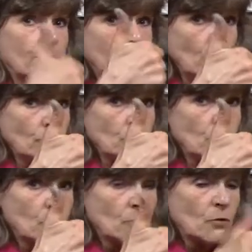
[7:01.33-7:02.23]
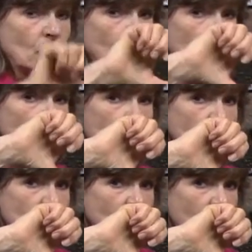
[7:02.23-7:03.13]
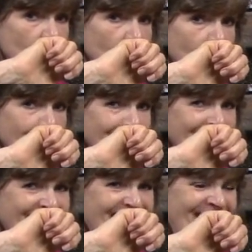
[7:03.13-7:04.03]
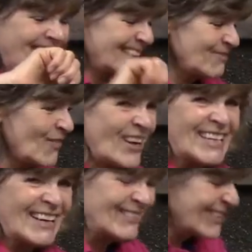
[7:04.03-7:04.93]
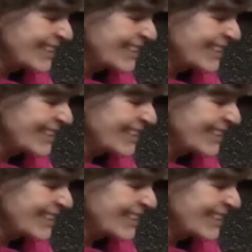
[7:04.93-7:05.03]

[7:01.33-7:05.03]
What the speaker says: float or sink? Let's find out.